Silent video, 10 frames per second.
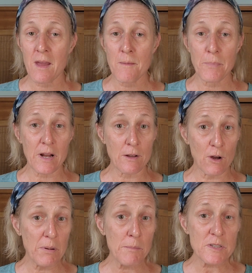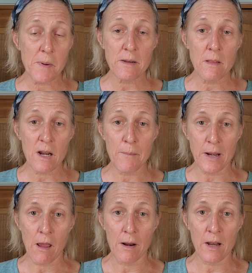but I know people spend a lot of
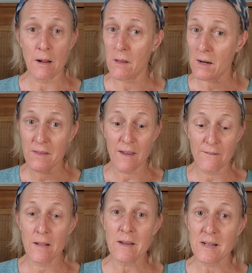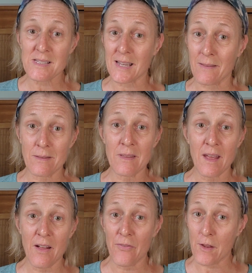money on it. A lot of the affiliates
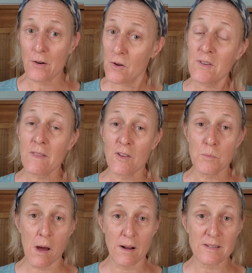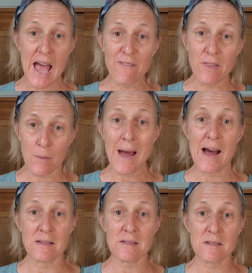that are using these products have in the
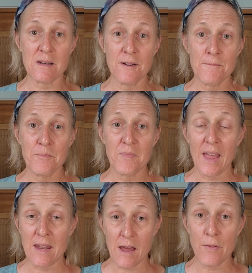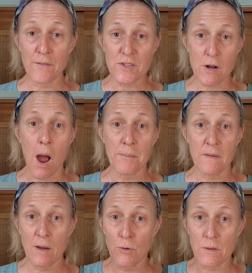past, and now they've stopped.
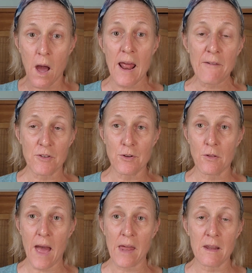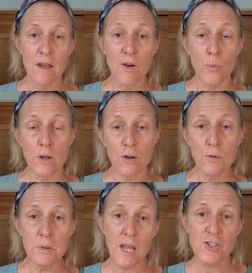They will not have to do that. When you
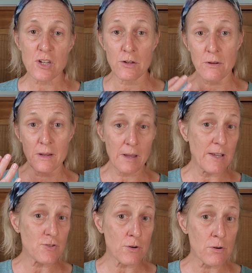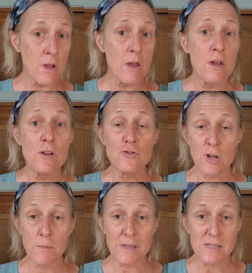bleach and you get laser
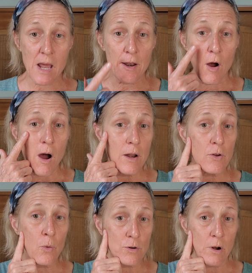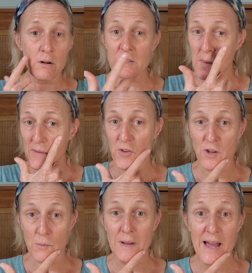treatments done on your dark spots and
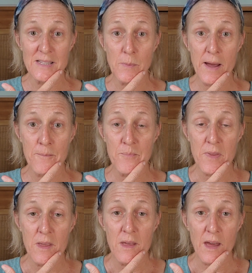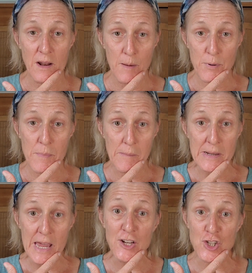your melasma and
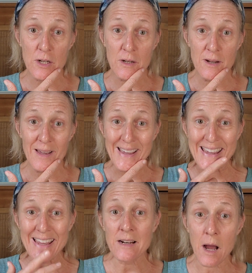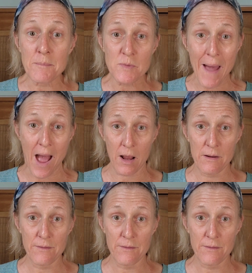hyperpigmentation, it comes back.